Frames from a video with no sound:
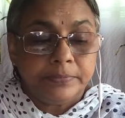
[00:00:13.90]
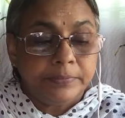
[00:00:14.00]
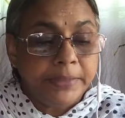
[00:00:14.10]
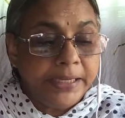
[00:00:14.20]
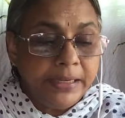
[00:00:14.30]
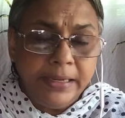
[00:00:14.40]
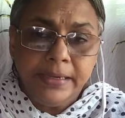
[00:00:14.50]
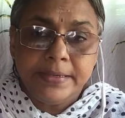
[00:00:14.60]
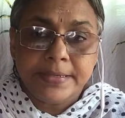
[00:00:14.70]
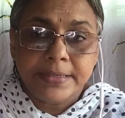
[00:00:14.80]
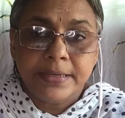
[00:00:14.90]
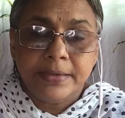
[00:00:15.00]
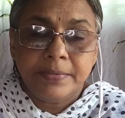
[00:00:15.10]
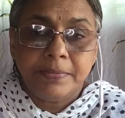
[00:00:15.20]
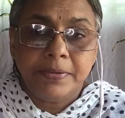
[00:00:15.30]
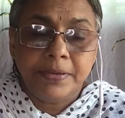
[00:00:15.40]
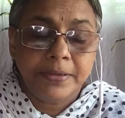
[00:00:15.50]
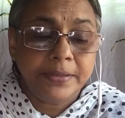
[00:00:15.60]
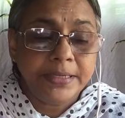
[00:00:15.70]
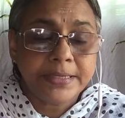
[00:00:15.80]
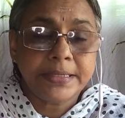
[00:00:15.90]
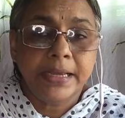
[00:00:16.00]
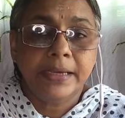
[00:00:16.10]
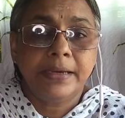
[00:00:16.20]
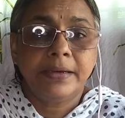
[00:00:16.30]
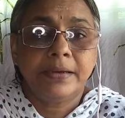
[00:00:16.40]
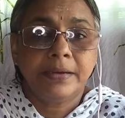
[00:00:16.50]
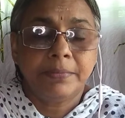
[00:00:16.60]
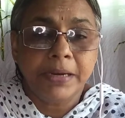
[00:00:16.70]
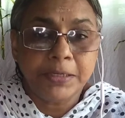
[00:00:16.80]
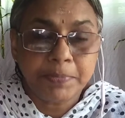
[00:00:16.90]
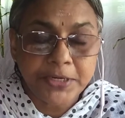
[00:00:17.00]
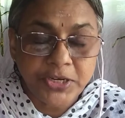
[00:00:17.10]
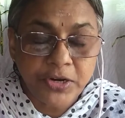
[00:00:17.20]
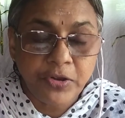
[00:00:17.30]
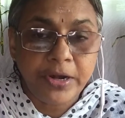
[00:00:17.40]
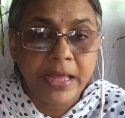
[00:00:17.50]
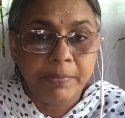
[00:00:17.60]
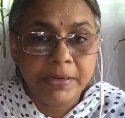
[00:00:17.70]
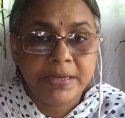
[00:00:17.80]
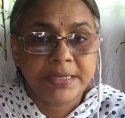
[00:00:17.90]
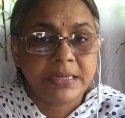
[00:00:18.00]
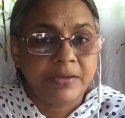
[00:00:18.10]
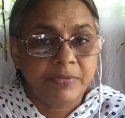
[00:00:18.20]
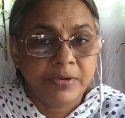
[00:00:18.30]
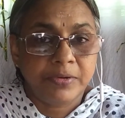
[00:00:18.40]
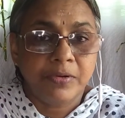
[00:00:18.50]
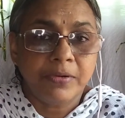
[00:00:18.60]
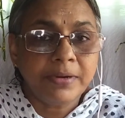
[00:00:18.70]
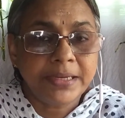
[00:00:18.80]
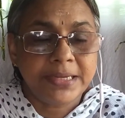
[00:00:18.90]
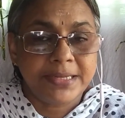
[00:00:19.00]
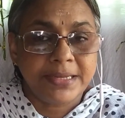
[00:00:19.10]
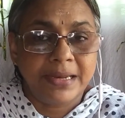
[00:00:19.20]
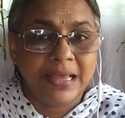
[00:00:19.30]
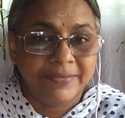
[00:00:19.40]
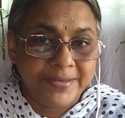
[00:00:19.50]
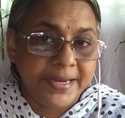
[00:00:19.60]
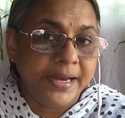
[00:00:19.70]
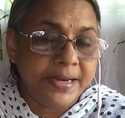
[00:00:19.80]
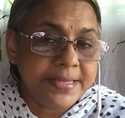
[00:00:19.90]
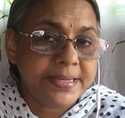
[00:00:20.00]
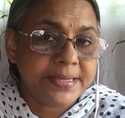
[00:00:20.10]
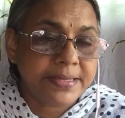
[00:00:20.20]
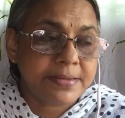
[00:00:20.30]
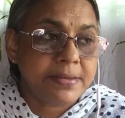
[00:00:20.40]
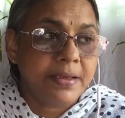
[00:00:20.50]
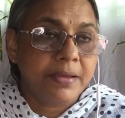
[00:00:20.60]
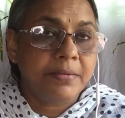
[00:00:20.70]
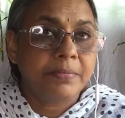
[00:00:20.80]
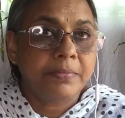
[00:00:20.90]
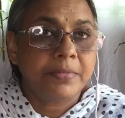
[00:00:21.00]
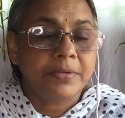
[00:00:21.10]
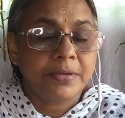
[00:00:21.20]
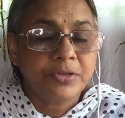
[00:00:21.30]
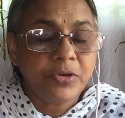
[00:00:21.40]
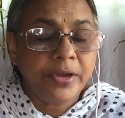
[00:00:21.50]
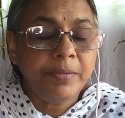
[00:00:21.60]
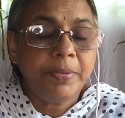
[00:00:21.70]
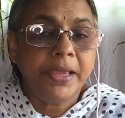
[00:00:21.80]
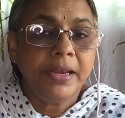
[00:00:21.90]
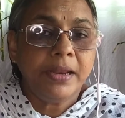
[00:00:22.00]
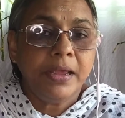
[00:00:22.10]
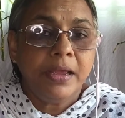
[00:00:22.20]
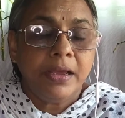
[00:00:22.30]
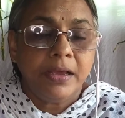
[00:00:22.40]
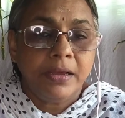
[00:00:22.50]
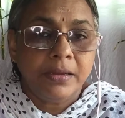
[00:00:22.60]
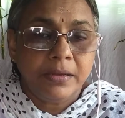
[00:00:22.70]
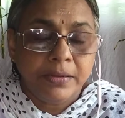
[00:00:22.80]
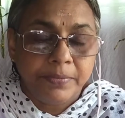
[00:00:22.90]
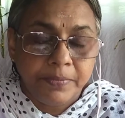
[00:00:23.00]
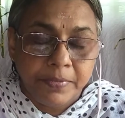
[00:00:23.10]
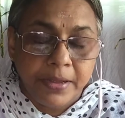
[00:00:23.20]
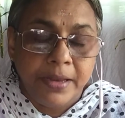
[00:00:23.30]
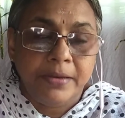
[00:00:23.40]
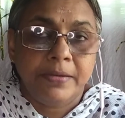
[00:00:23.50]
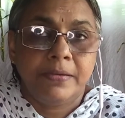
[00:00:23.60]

Mainly, it is just like blood pressure or diabetes. I would call it as a lifestyle disease. Joint pain and